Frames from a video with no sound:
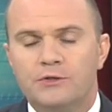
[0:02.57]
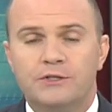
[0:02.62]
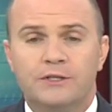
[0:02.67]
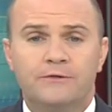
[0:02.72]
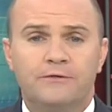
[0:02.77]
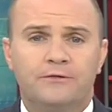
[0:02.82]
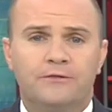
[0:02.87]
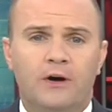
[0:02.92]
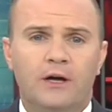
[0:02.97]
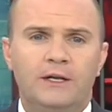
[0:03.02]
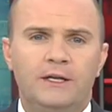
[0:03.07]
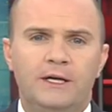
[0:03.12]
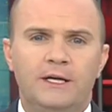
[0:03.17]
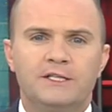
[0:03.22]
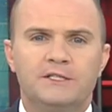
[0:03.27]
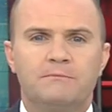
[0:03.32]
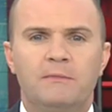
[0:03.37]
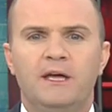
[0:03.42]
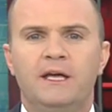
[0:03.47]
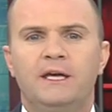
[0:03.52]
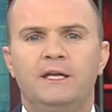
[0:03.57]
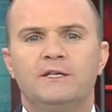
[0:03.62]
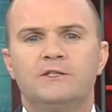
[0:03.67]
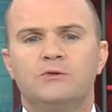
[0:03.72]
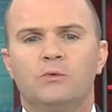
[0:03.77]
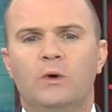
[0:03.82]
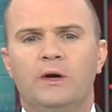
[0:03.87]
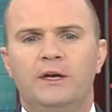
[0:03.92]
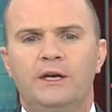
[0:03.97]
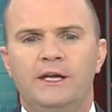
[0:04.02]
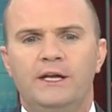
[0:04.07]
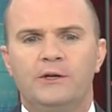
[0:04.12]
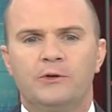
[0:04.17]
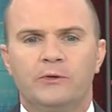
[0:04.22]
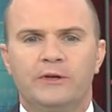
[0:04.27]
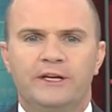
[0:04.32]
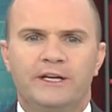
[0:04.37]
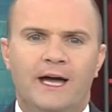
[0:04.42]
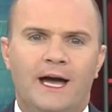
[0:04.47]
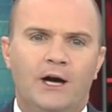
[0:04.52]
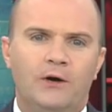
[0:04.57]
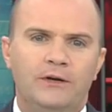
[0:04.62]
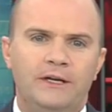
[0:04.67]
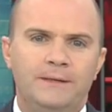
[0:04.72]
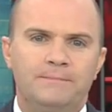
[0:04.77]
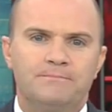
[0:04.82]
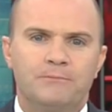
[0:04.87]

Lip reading: funding is making its way to Erie County.